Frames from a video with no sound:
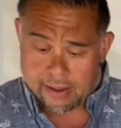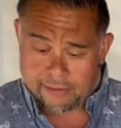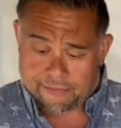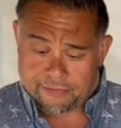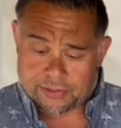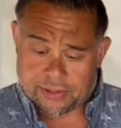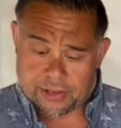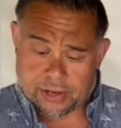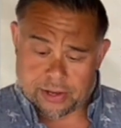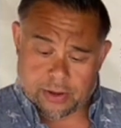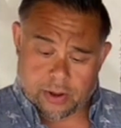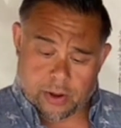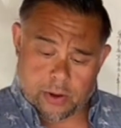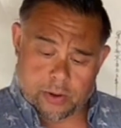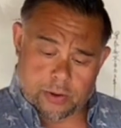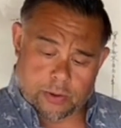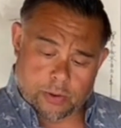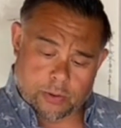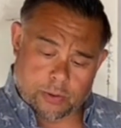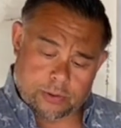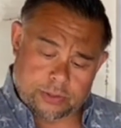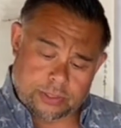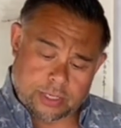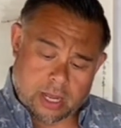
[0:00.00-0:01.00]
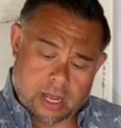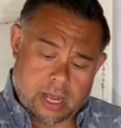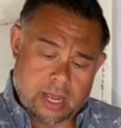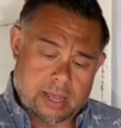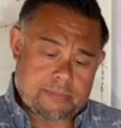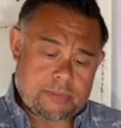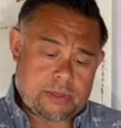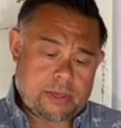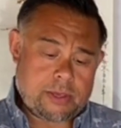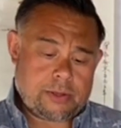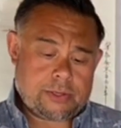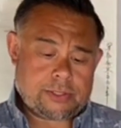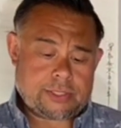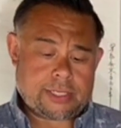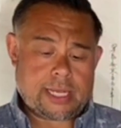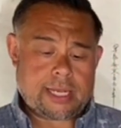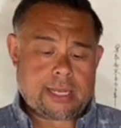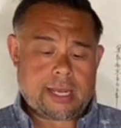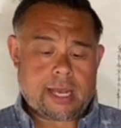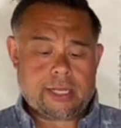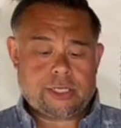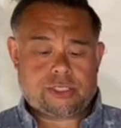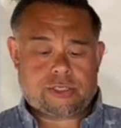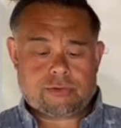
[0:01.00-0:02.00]
For the noodles, I'm using
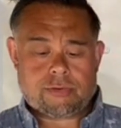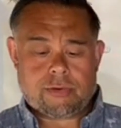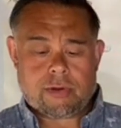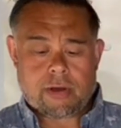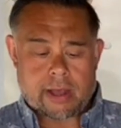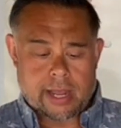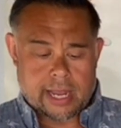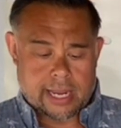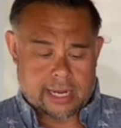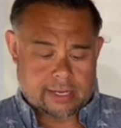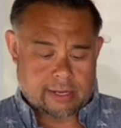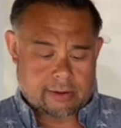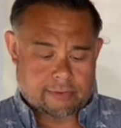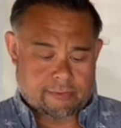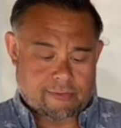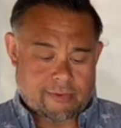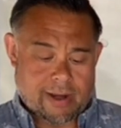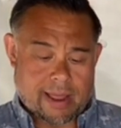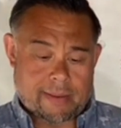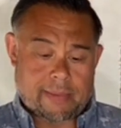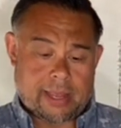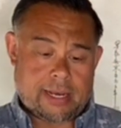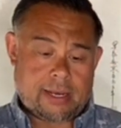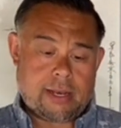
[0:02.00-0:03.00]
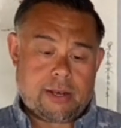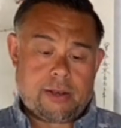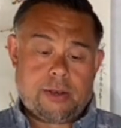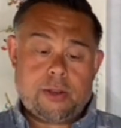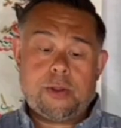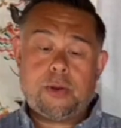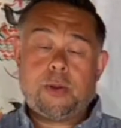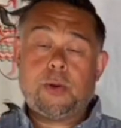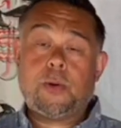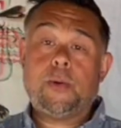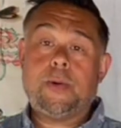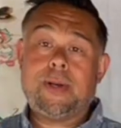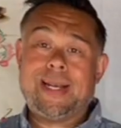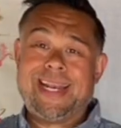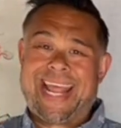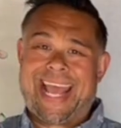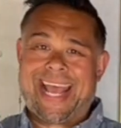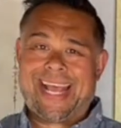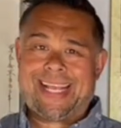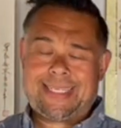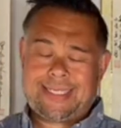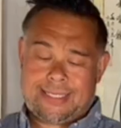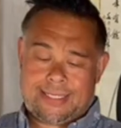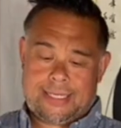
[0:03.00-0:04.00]
a dried ramen noodle
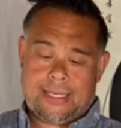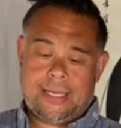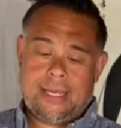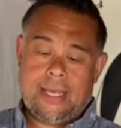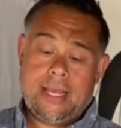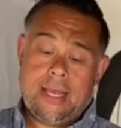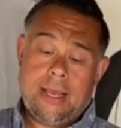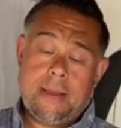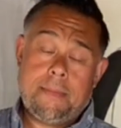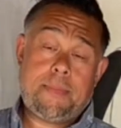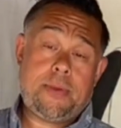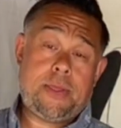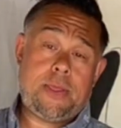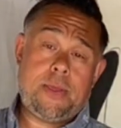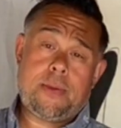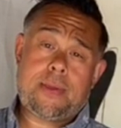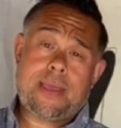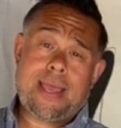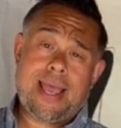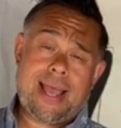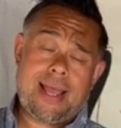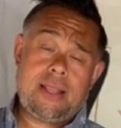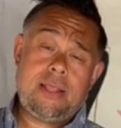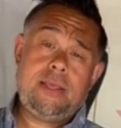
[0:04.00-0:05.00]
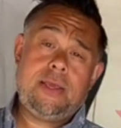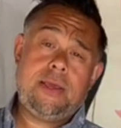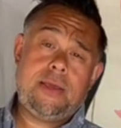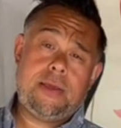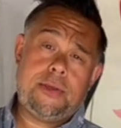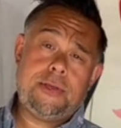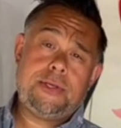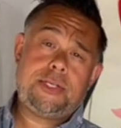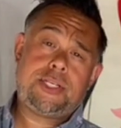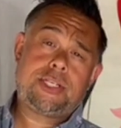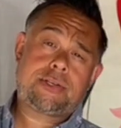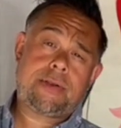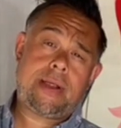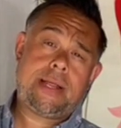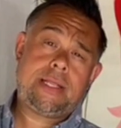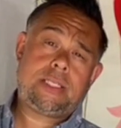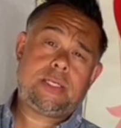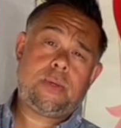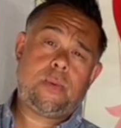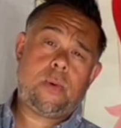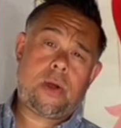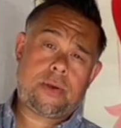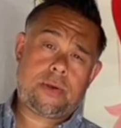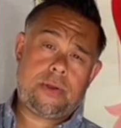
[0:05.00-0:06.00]
nest, but you can use straight
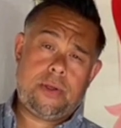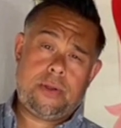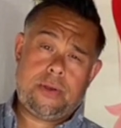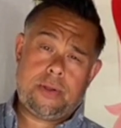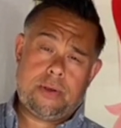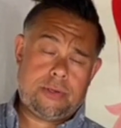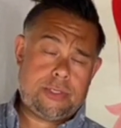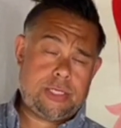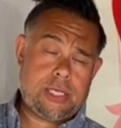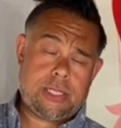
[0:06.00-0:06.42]
to wok noodles.